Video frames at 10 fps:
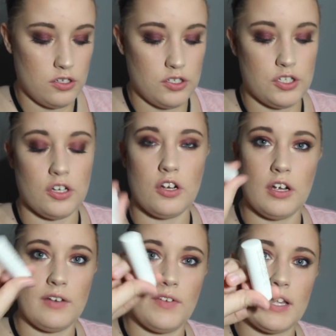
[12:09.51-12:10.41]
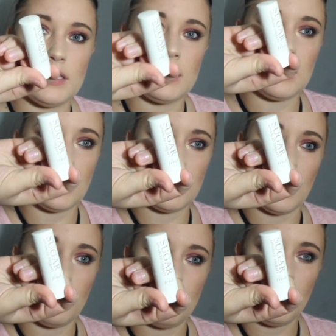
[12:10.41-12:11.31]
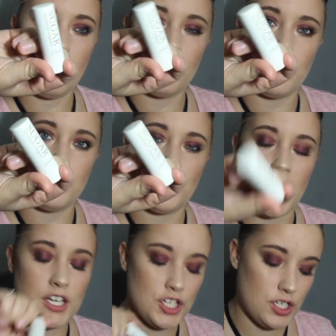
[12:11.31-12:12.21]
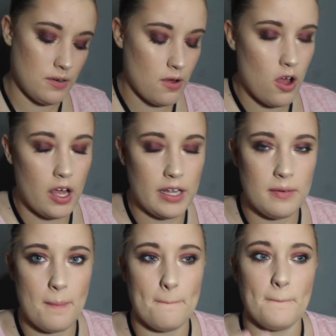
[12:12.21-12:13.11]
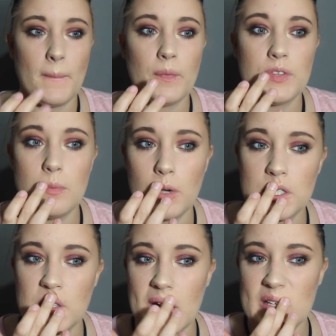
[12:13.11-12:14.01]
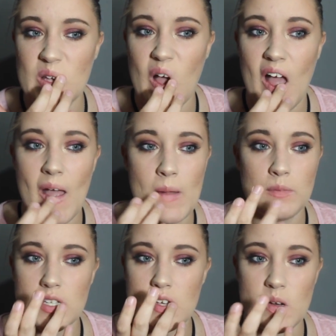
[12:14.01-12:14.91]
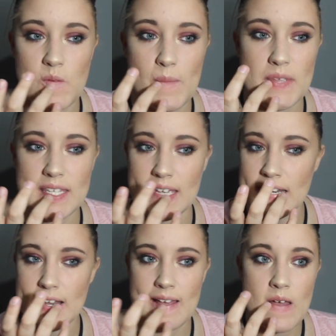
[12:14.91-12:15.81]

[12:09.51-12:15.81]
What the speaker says: Sugar Advanced Therapy from Fresh on to moisturize, so I'm just going to rub this in.